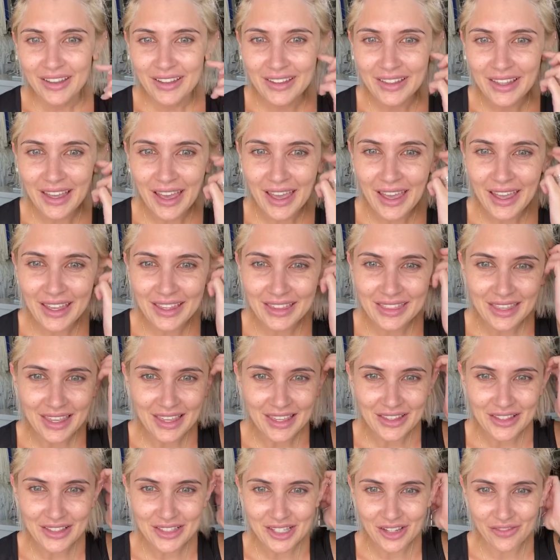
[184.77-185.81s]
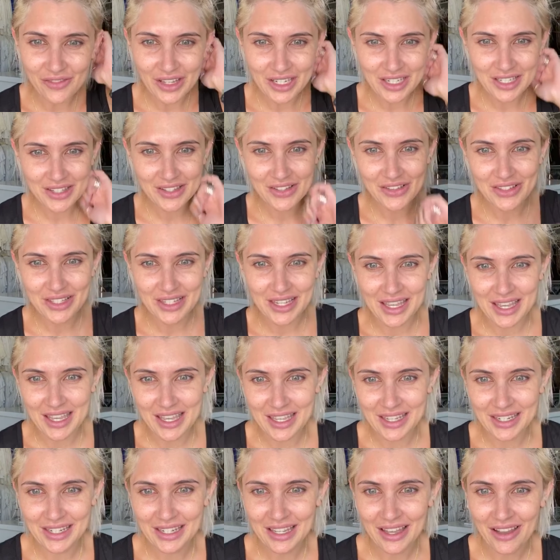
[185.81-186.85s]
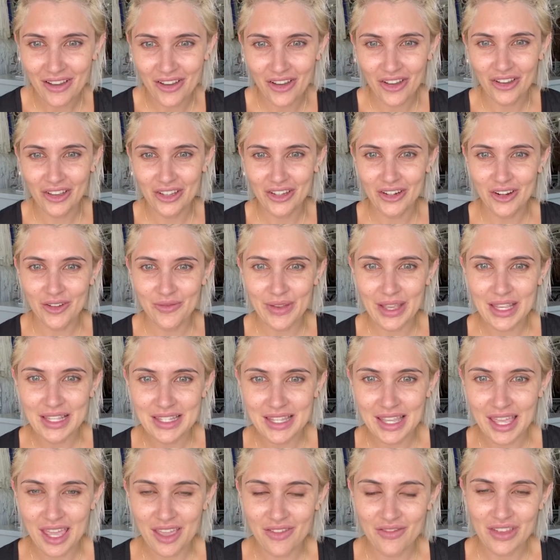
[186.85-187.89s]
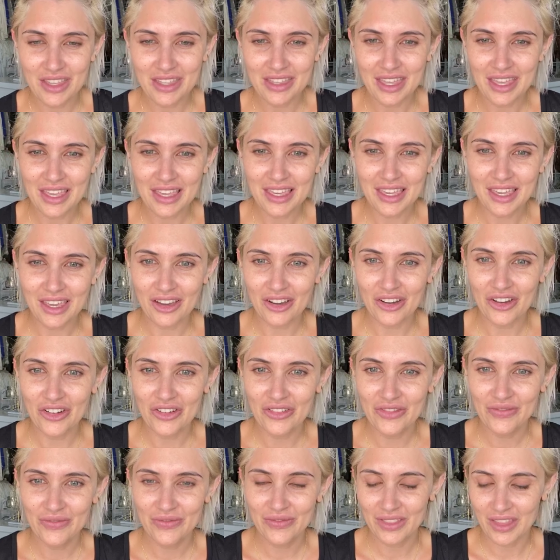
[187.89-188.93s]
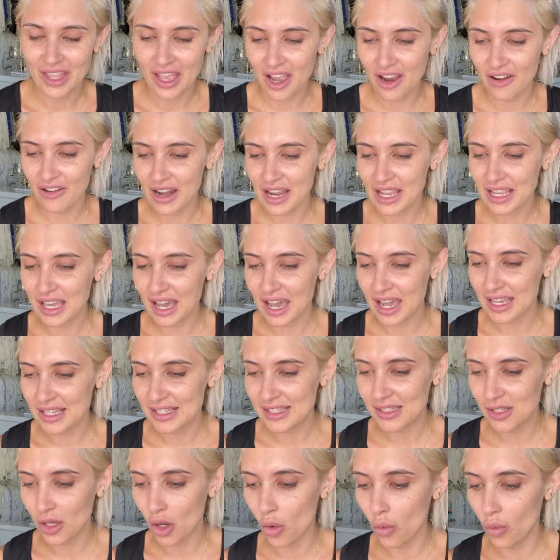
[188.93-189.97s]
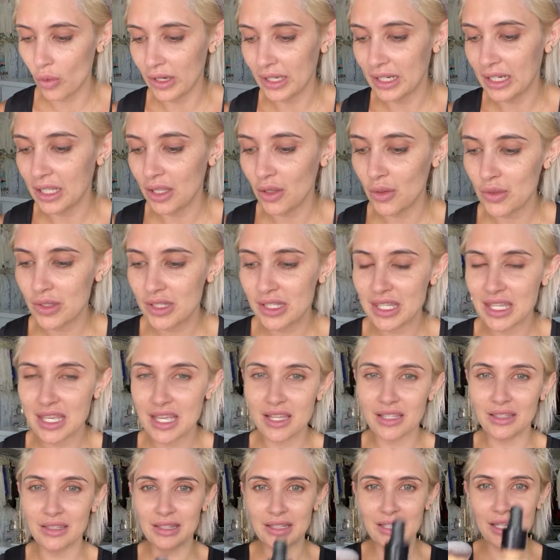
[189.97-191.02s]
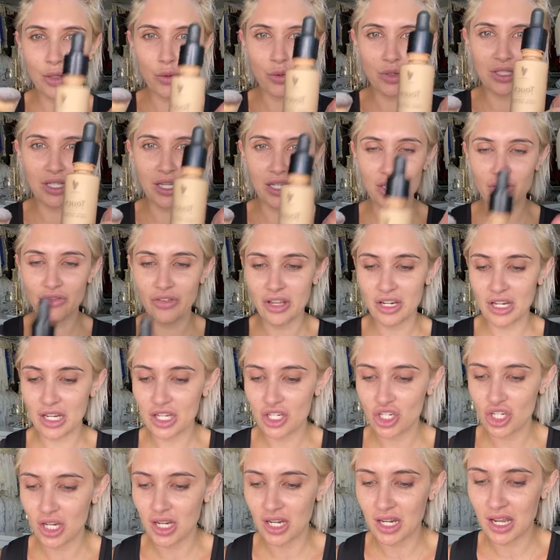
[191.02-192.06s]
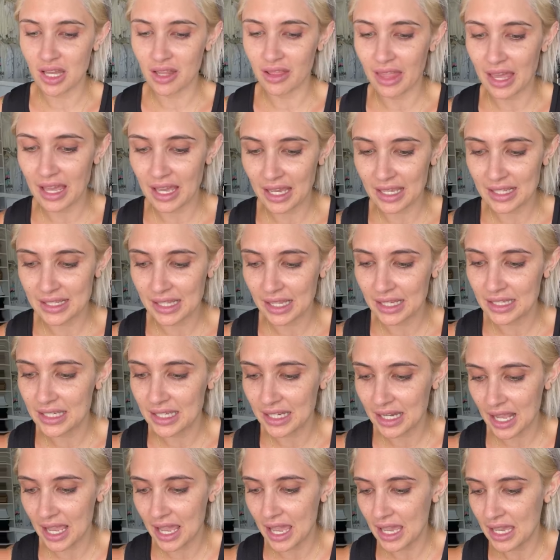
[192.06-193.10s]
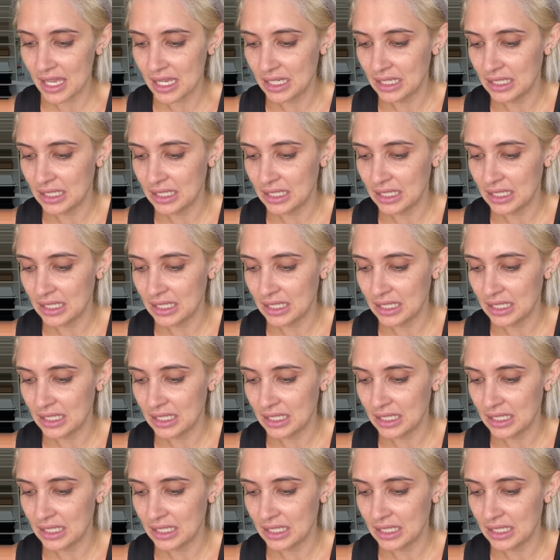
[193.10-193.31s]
Yay, thank you so much, Susan. Oh, you're amazing, Amy. Thank you. All right, guys, so we're going to use the Liquid Touch Foundation, like I said today.